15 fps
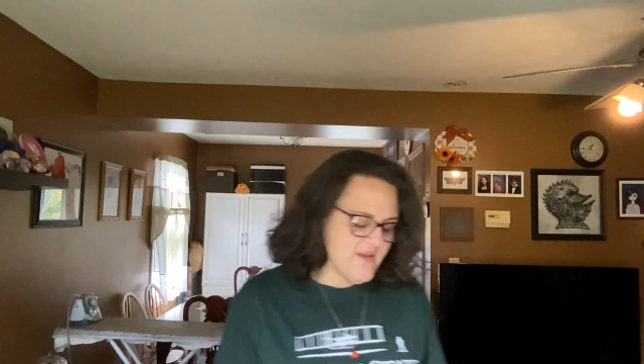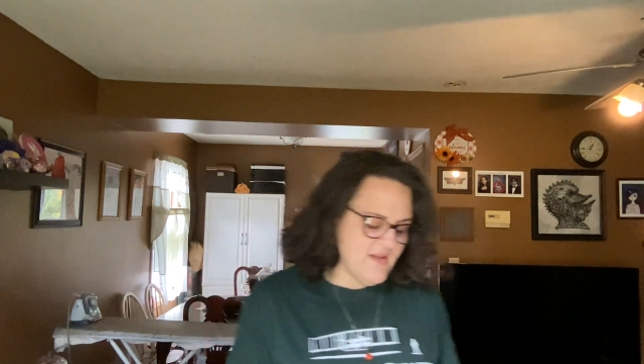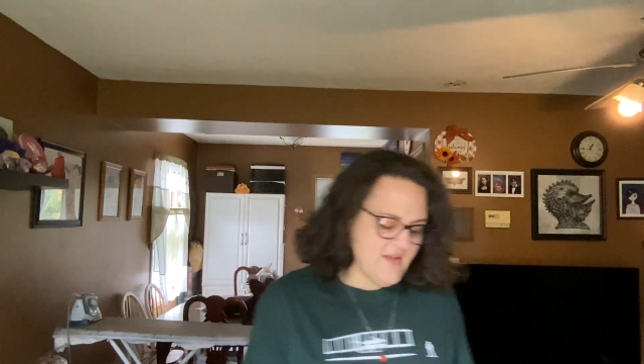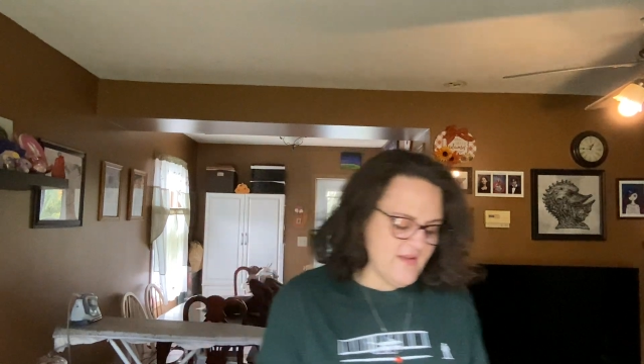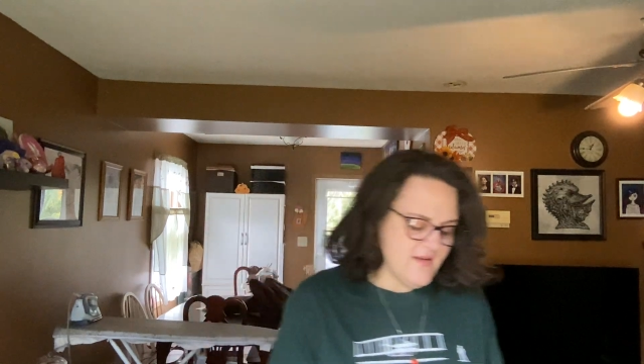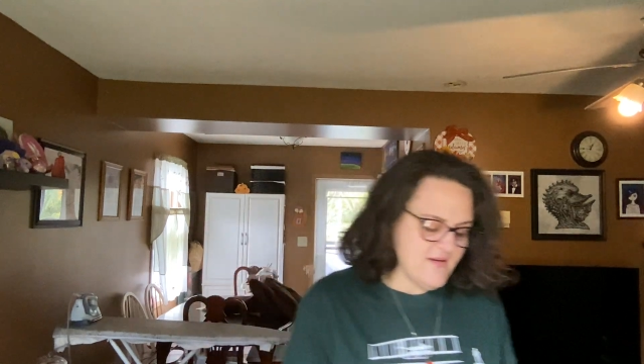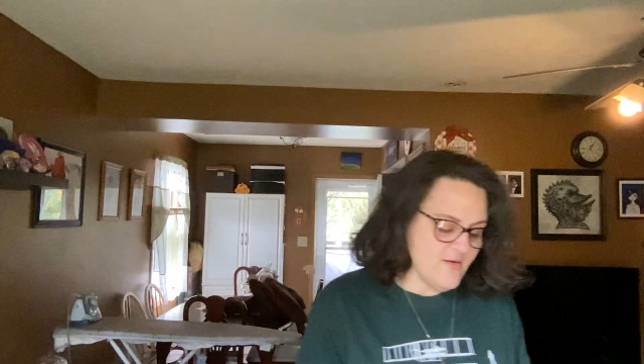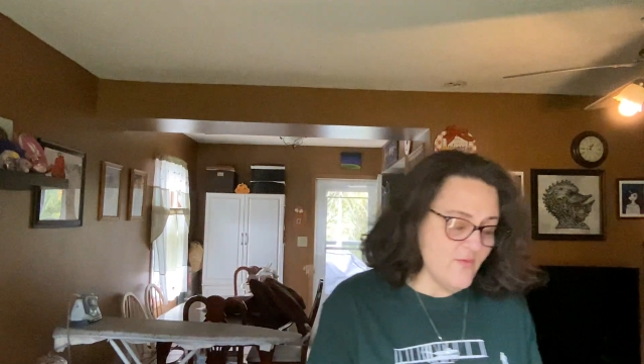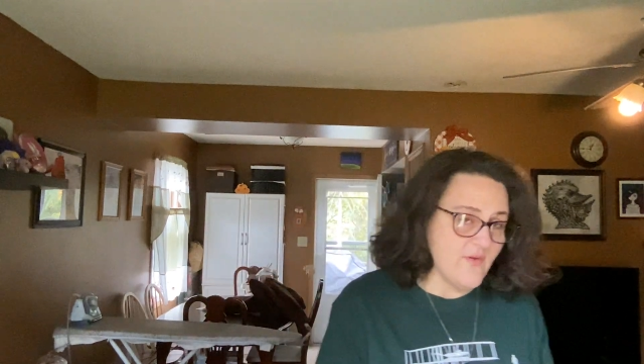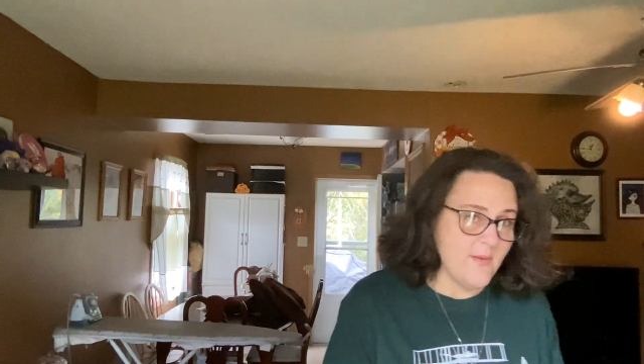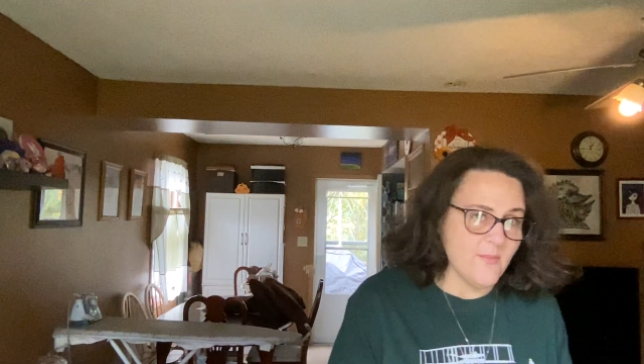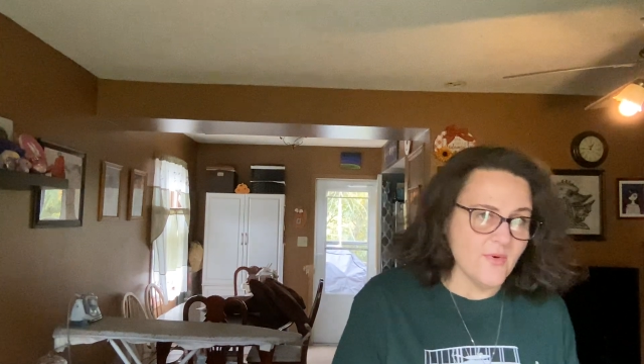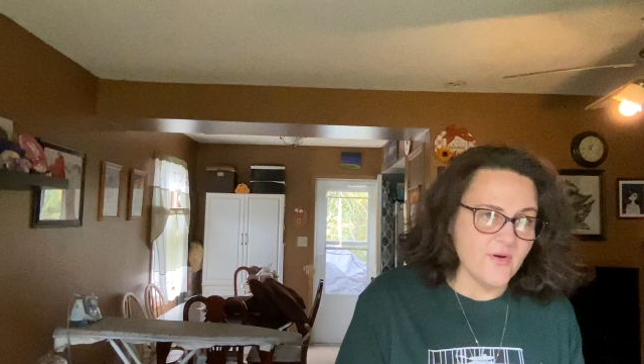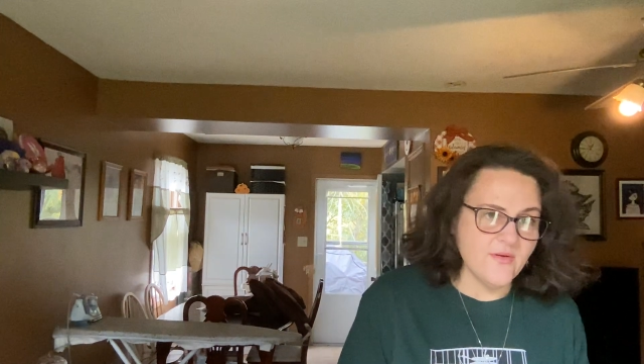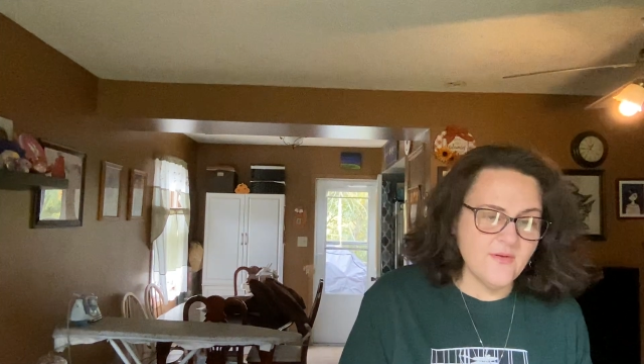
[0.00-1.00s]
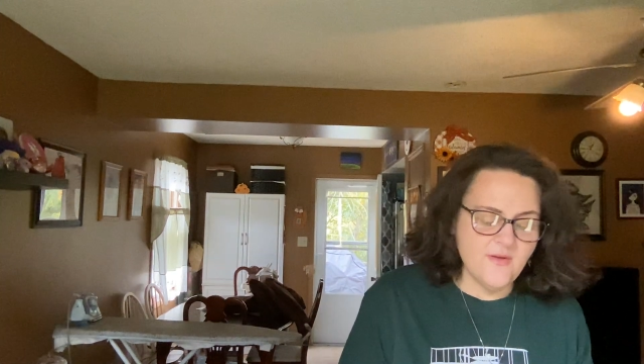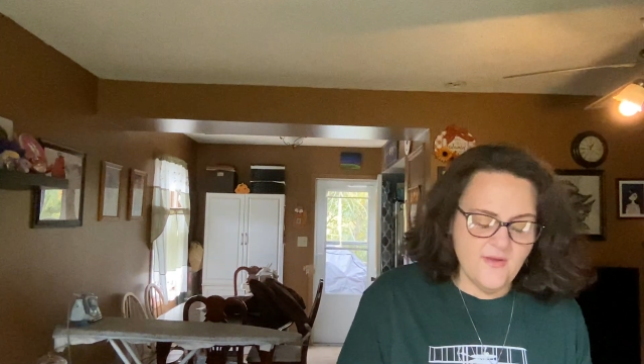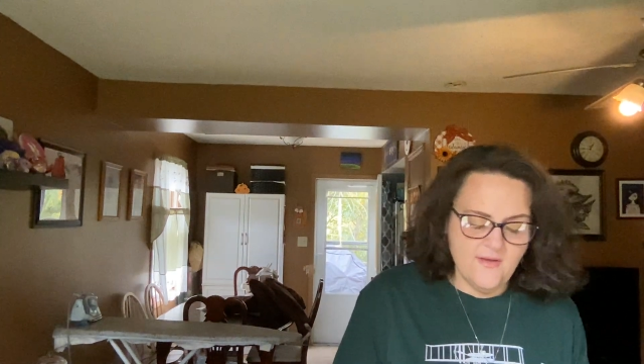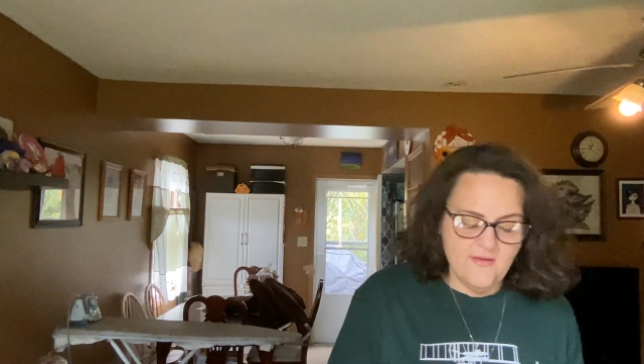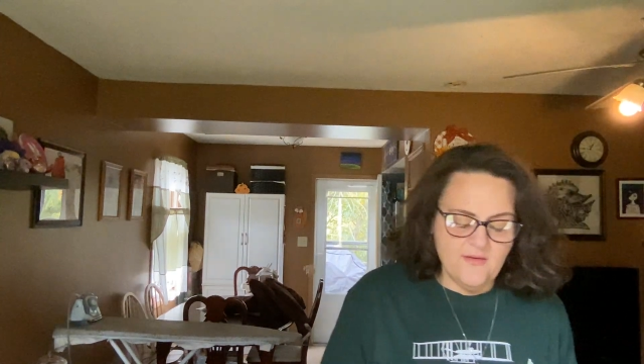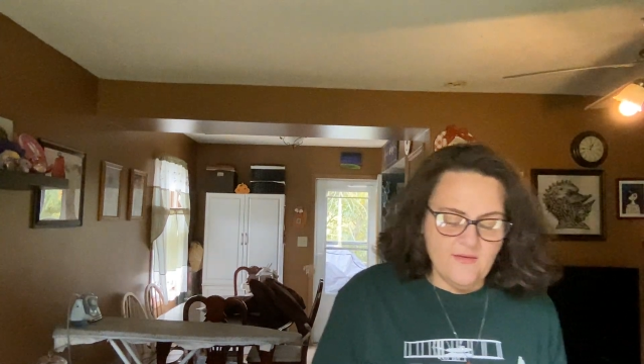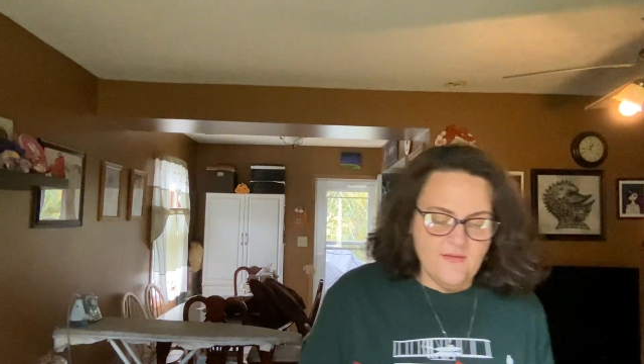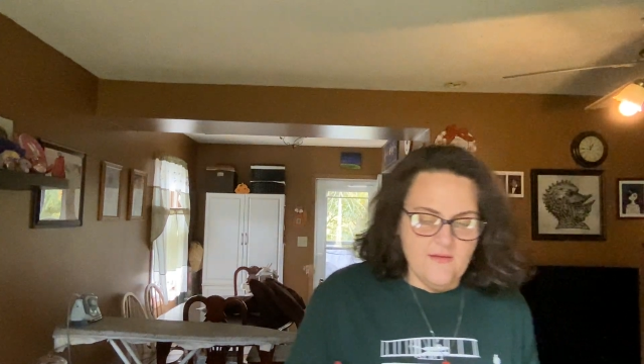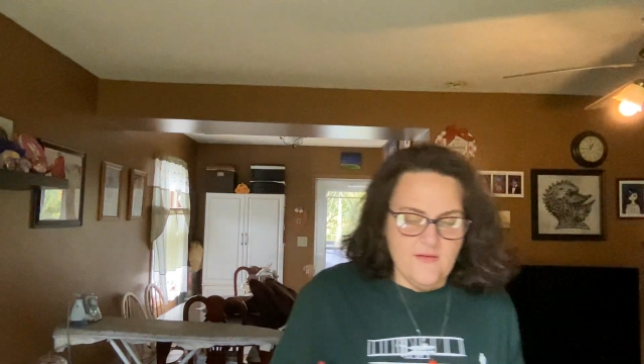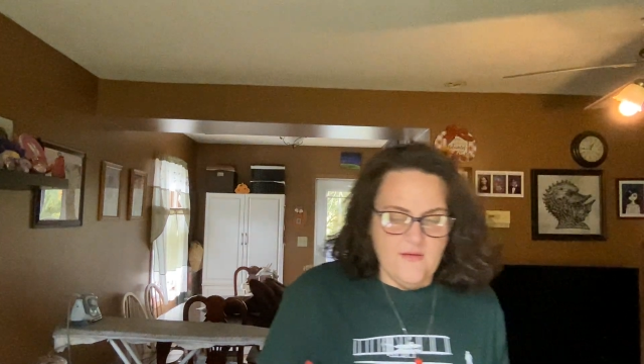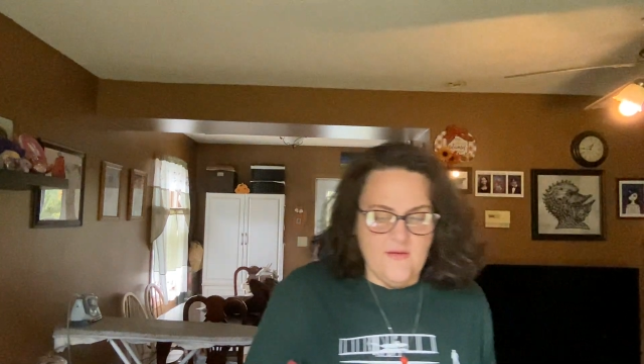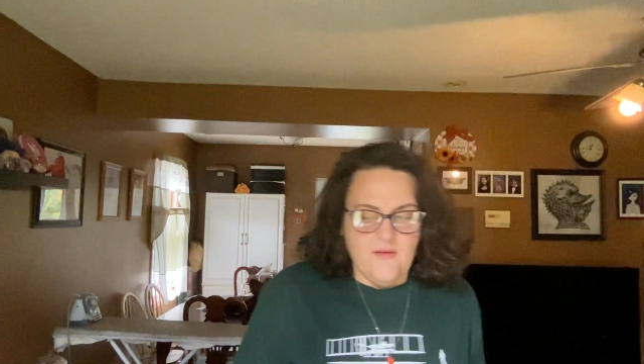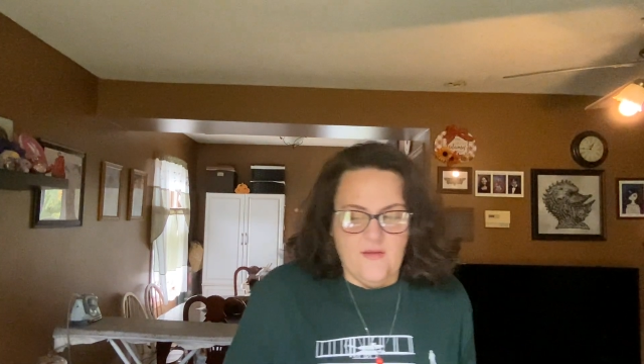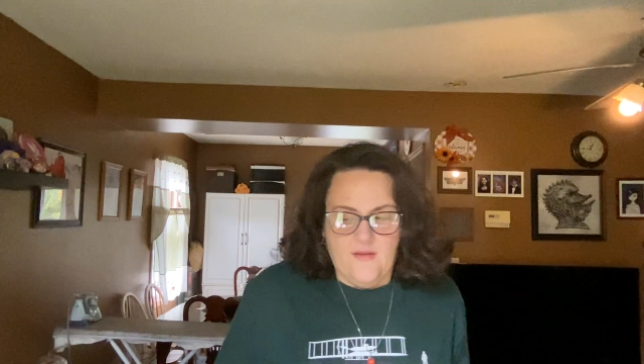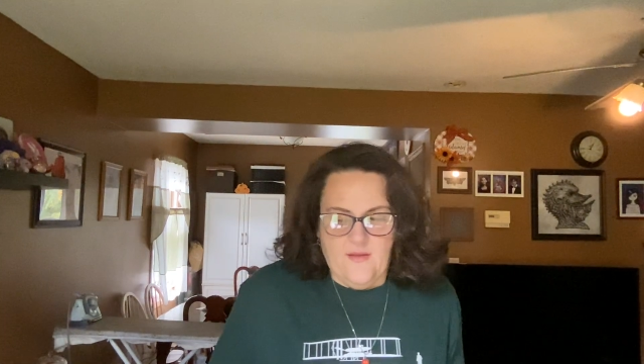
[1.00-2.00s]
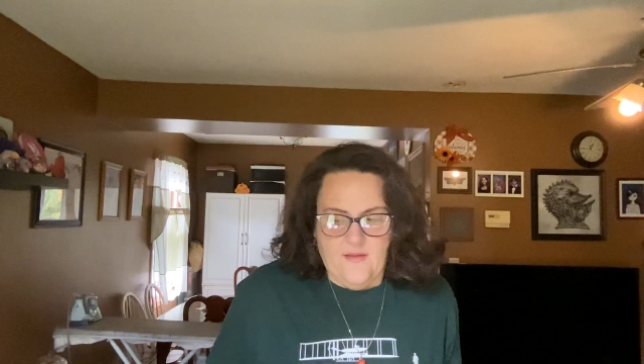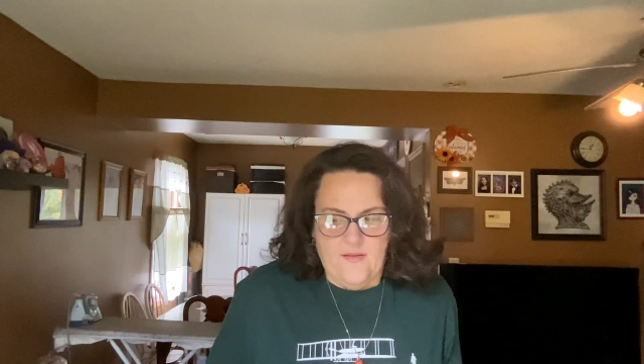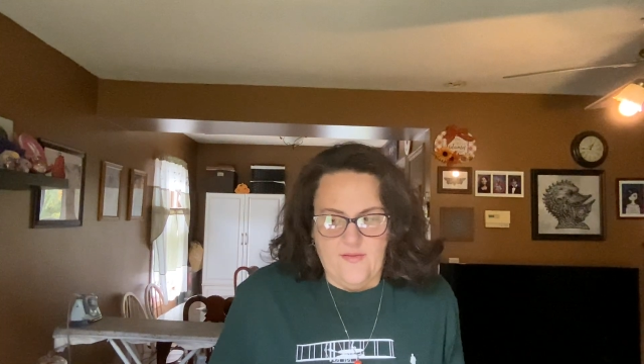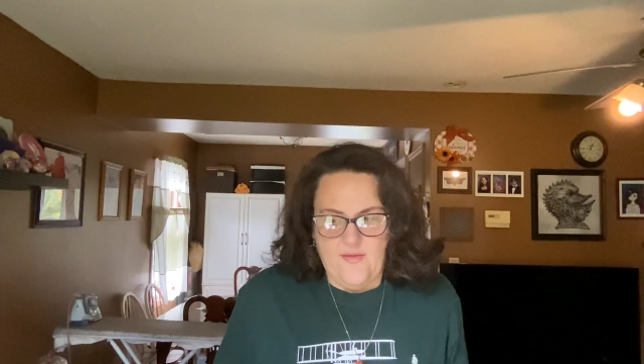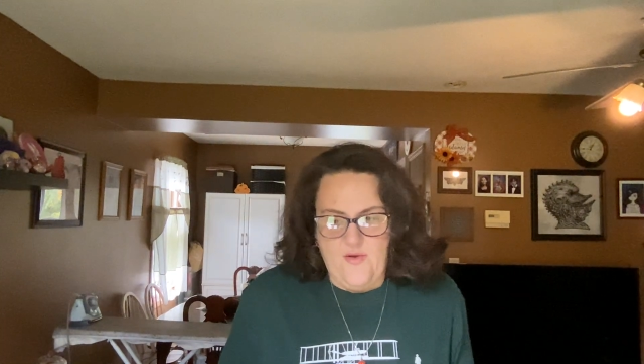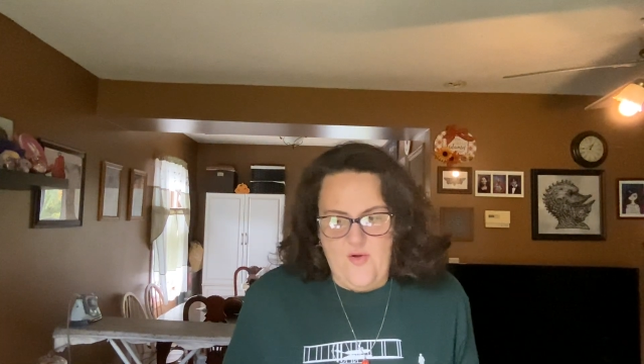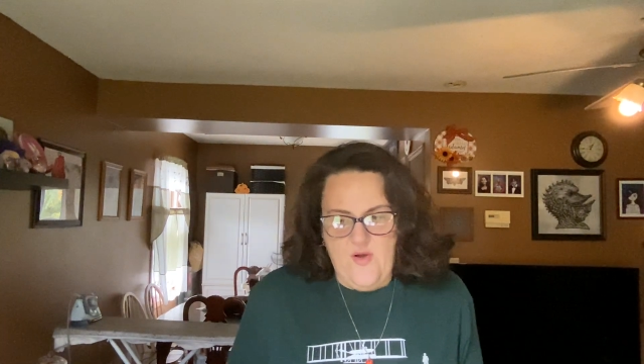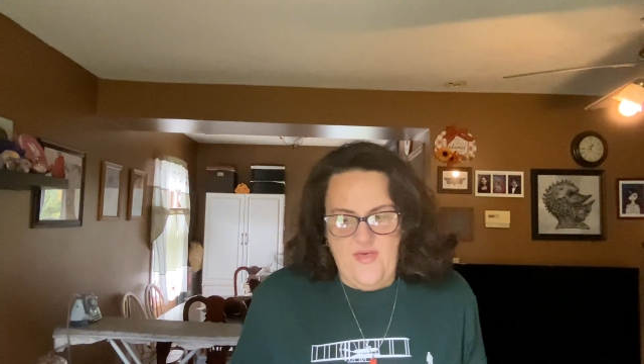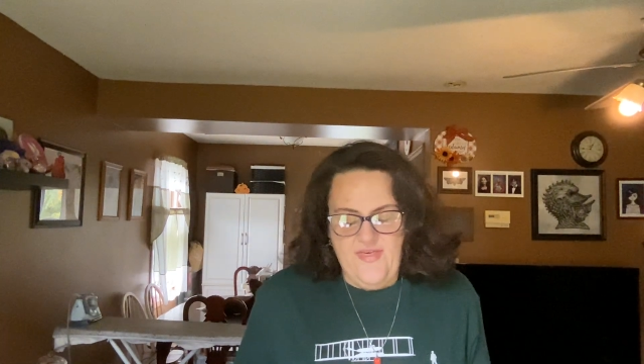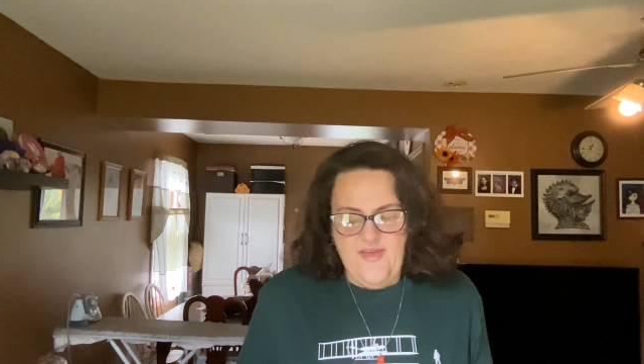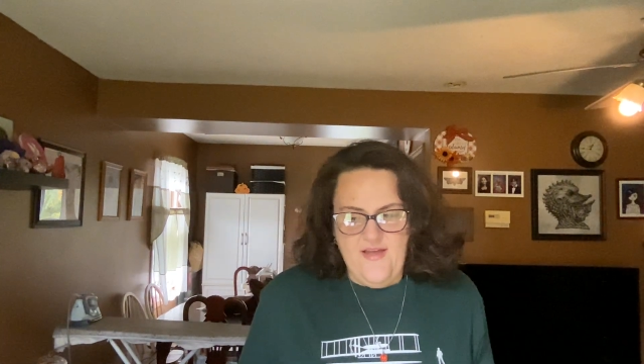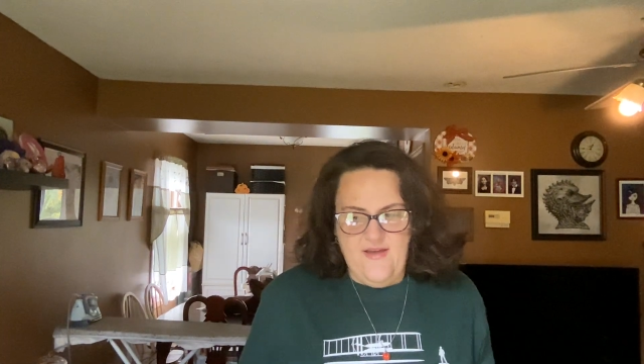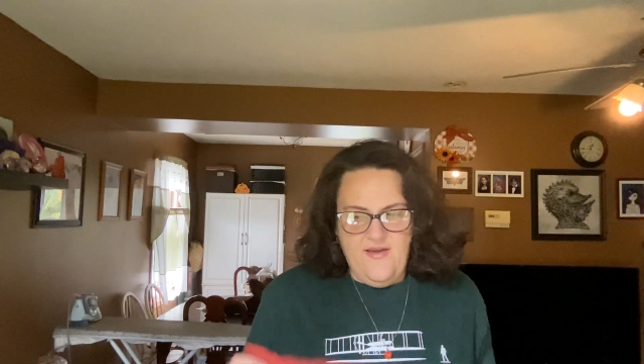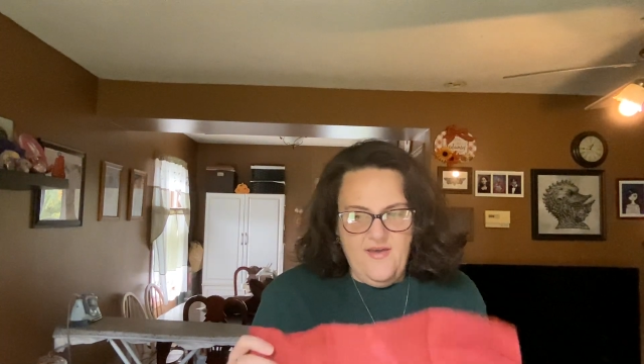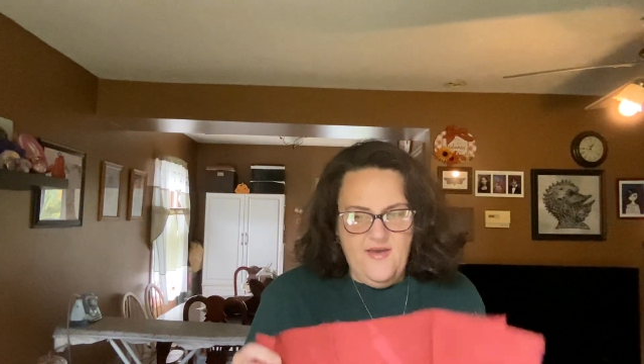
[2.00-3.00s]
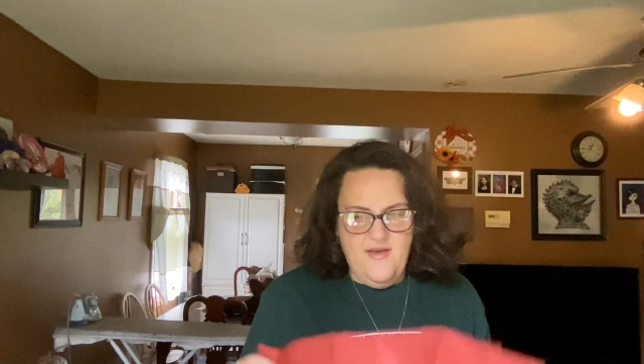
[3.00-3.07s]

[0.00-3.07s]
in November. So I think